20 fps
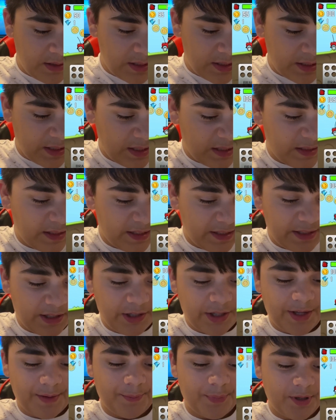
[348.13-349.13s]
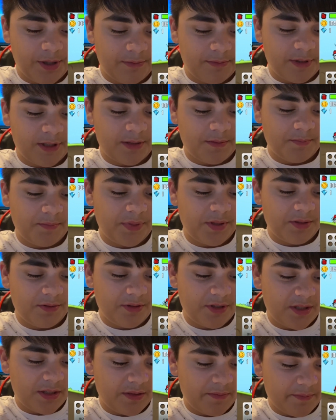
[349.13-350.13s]
now that I know I can plug my
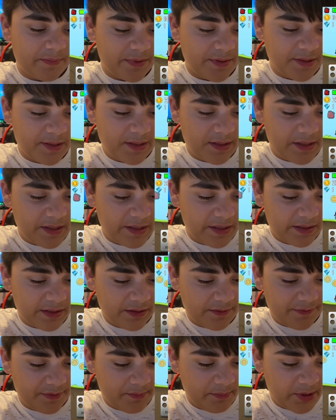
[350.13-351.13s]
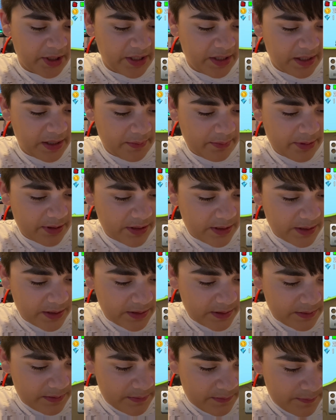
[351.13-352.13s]
computer in and play audio from my
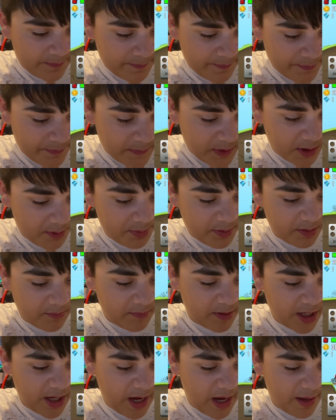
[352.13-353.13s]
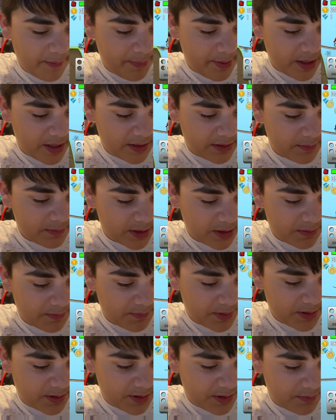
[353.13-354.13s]
iPod. I'm gonna plug my iPod into my
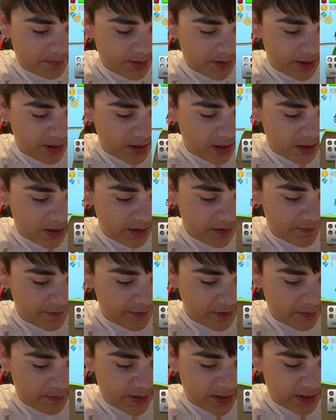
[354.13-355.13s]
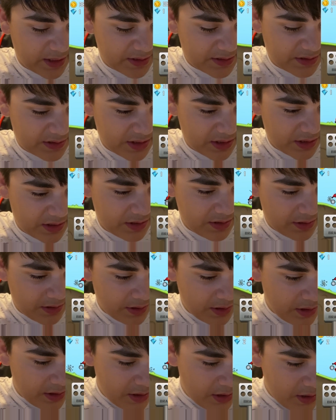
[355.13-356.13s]
computer and play audio from it. That's good.
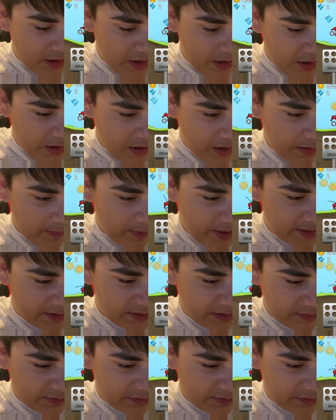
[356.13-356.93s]
Come on, don't